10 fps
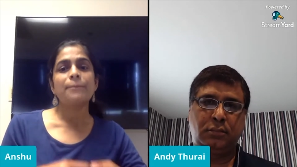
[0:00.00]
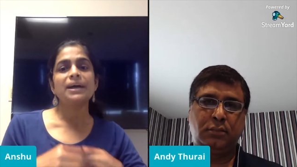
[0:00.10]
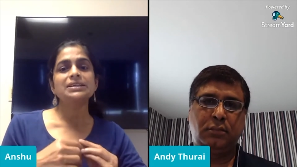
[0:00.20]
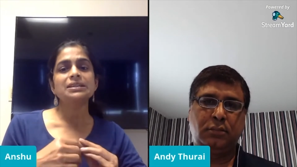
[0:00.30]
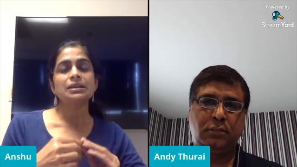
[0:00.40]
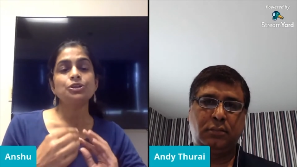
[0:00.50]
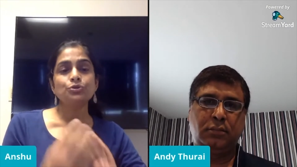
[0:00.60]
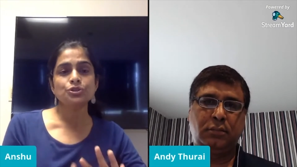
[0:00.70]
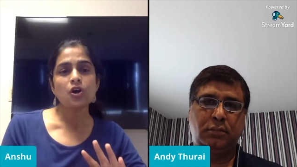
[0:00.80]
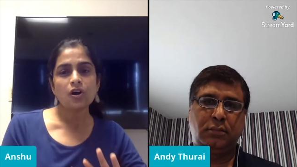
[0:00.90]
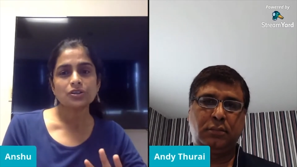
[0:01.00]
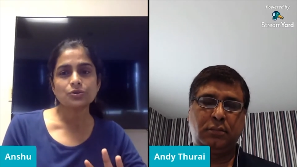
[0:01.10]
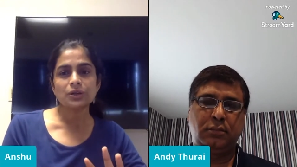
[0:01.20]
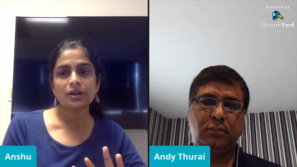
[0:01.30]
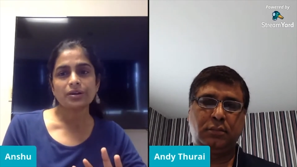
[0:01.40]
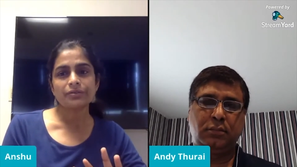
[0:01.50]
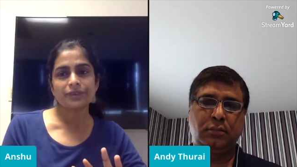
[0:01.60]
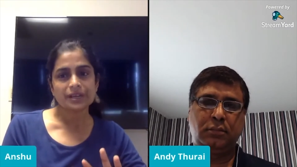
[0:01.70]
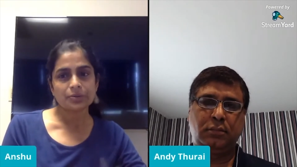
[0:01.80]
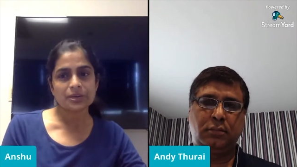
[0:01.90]
Speaker 1: but you talk to a lot of
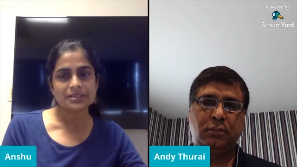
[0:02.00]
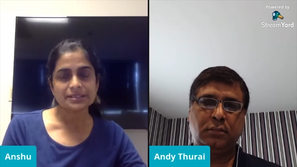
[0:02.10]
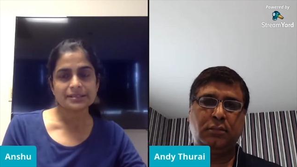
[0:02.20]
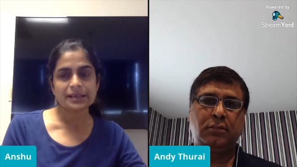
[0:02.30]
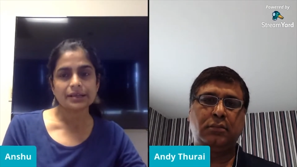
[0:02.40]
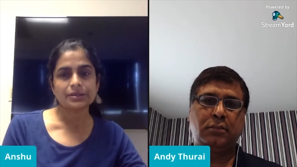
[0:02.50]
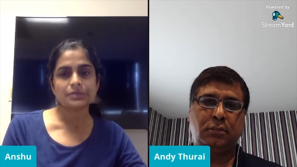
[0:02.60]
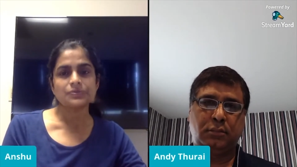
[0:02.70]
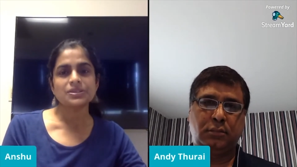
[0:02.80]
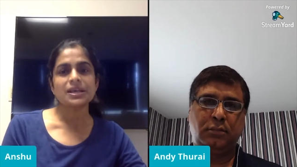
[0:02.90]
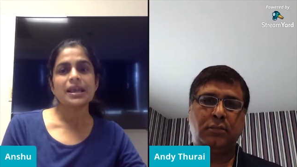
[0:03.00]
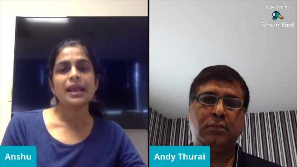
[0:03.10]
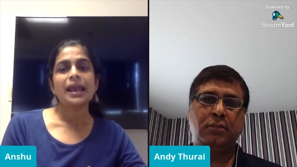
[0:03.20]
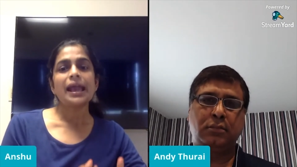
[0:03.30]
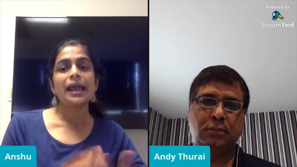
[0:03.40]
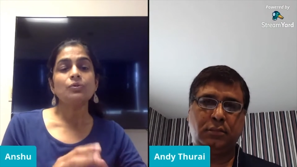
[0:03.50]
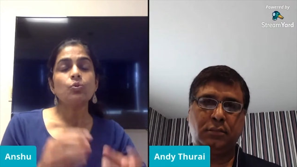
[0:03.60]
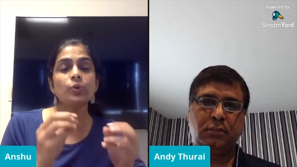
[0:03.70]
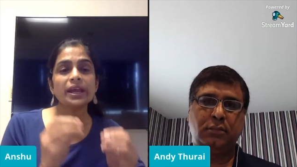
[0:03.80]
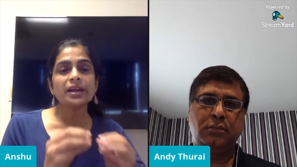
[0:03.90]
enterprise executives. And
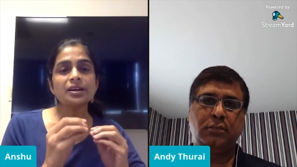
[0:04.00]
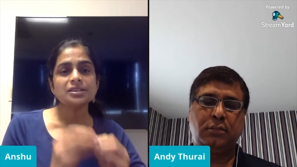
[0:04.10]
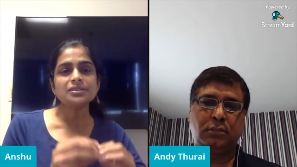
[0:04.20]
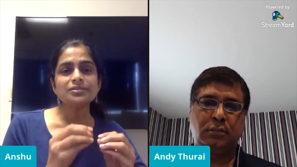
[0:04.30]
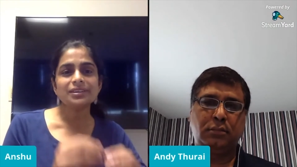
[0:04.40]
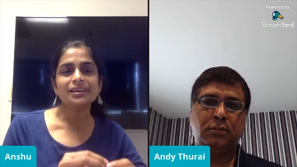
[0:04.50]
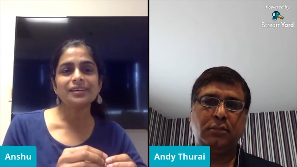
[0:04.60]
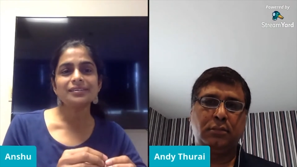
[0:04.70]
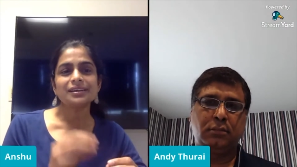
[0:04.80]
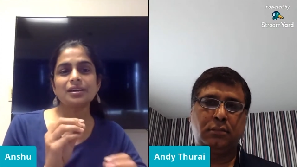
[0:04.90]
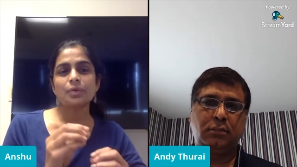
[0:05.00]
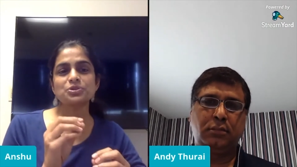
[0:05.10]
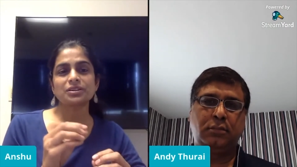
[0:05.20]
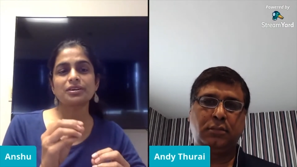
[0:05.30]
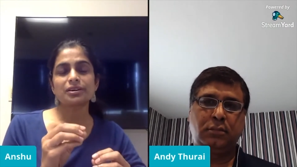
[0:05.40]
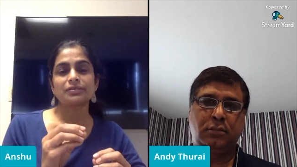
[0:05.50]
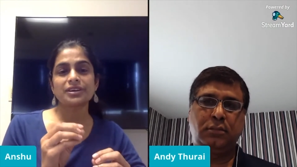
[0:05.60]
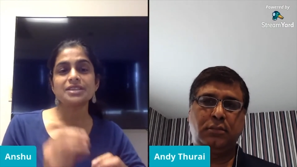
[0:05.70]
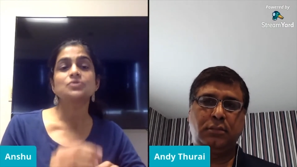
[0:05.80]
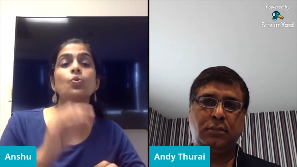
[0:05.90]
where do you think the adoption curve
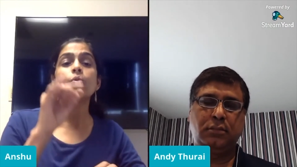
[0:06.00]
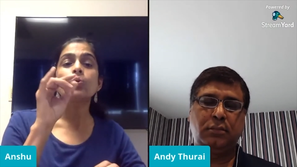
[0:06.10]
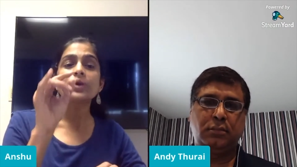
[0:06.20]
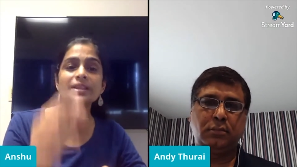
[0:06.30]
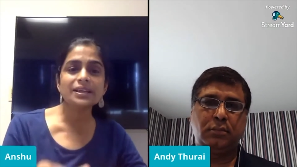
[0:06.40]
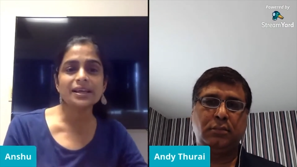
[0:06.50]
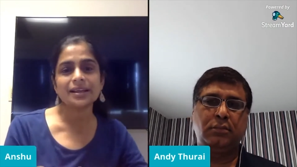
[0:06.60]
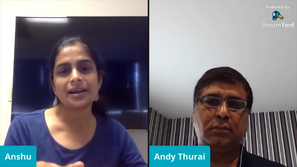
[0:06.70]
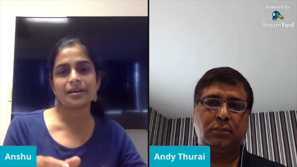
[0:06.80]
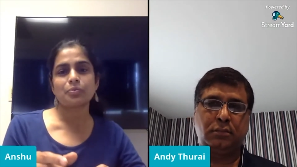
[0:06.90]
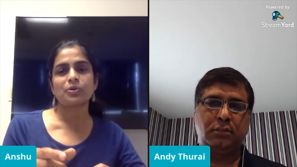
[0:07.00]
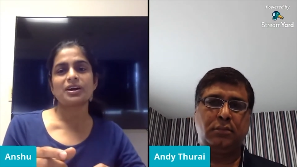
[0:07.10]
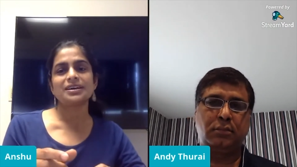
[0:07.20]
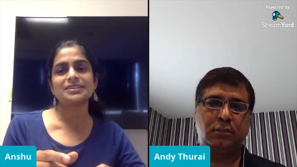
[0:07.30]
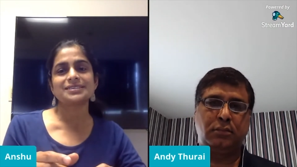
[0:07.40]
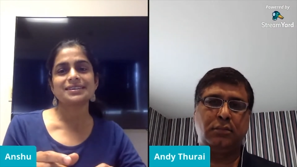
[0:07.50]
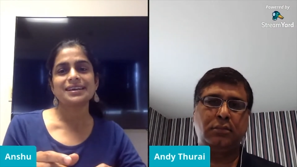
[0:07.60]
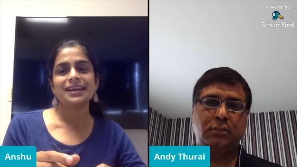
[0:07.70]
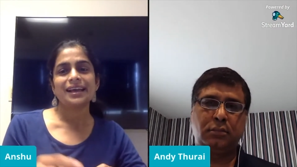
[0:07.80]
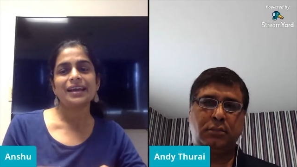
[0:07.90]
is within an enterprise?
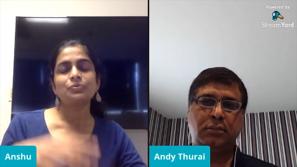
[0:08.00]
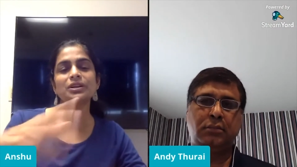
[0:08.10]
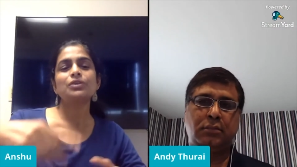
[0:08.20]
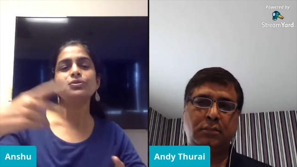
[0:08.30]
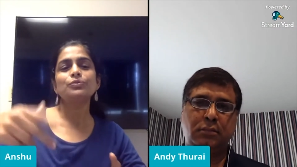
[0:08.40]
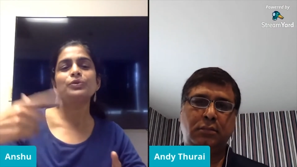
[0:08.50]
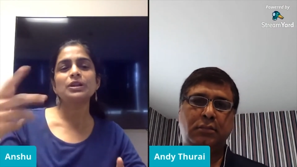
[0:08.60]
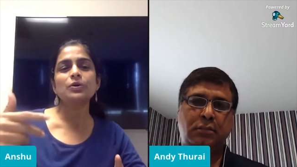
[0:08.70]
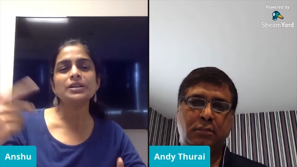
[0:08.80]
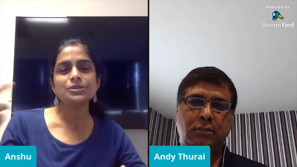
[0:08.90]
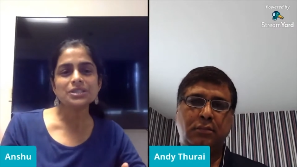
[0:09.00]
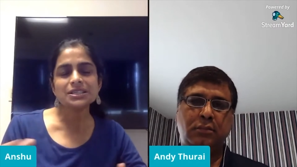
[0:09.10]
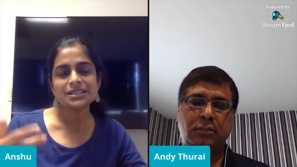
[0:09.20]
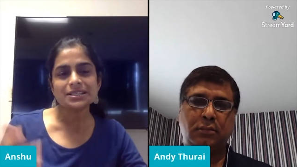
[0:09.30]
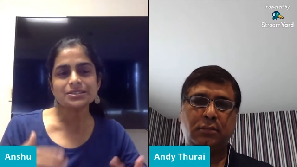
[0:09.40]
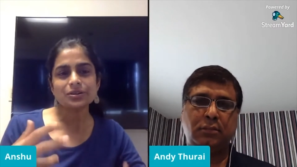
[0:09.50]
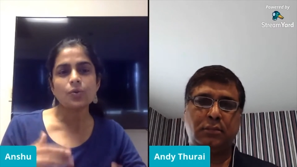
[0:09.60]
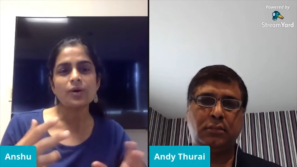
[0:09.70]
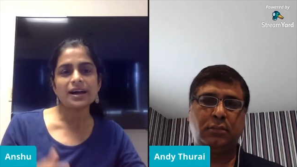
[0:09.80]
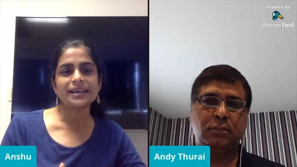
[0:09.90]
And we'll go, we'll go into details, you know,
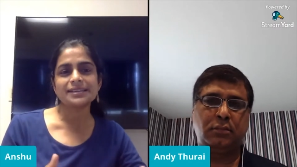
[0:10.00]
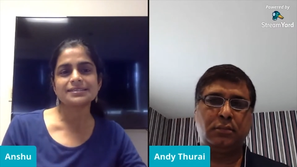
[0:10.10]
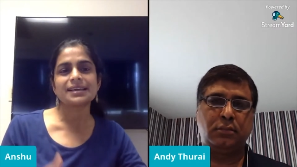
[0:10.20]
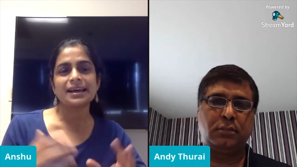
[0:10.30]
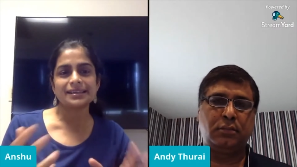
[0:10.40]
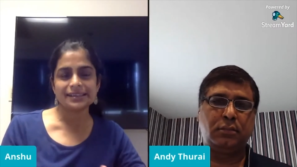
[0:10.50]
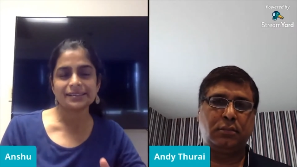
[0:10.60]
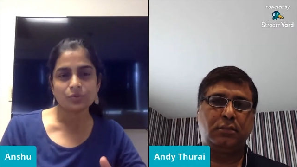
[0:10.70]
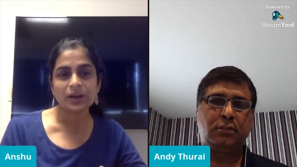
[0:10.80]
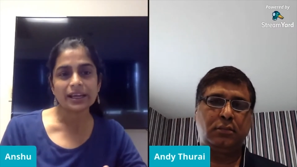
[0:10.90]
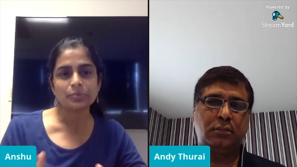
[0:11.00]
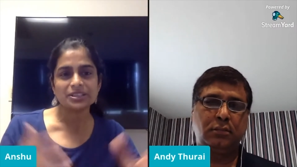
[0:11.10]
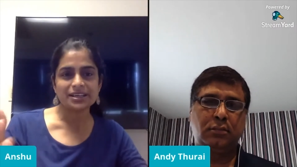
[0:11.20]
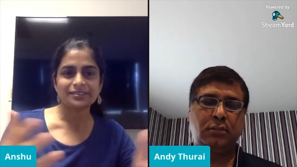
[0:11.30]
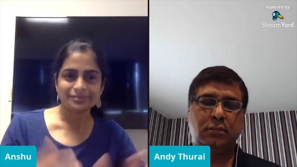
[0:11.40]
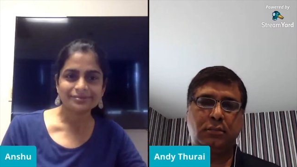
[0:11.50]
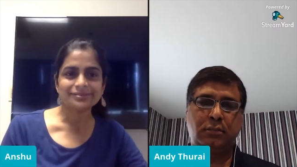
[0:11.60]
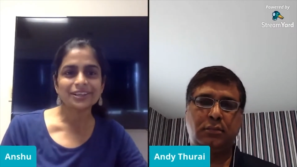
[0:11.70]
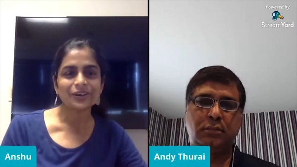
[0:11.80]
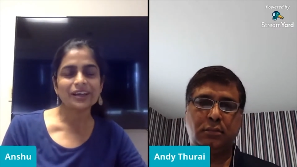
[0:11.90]
why is that and what can be
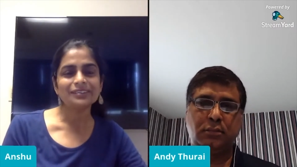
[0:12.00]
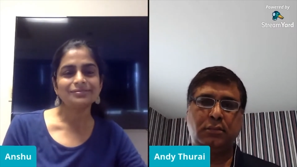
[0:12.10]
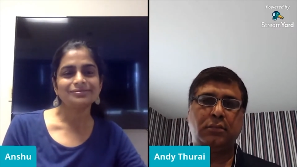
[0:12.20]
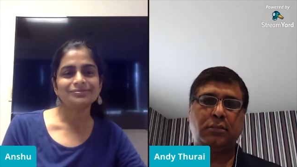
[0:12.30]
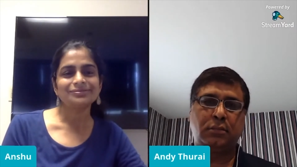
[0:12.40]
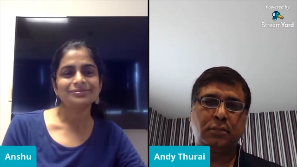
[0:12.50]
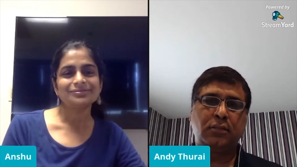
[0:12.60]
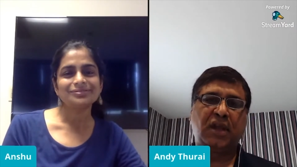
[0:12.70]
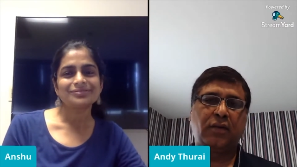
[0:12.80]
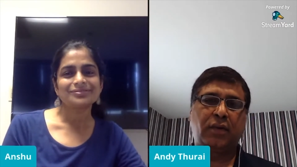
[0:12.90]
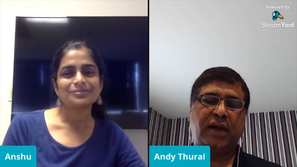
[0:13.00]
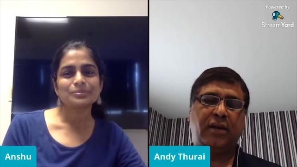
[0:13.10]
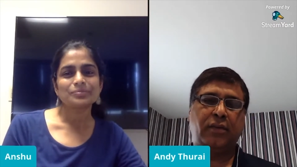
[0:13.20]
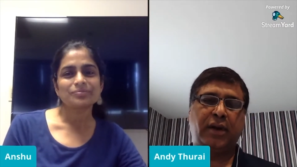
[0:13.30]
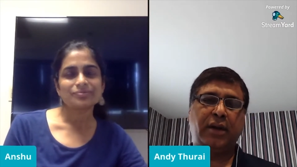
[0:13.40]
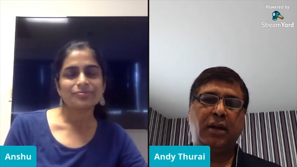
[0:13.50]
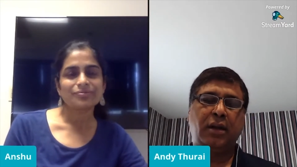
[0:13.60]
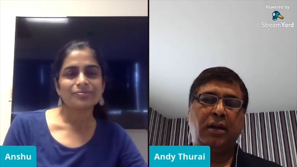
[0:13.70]
done. Okay.
Speaker 2: Right, right.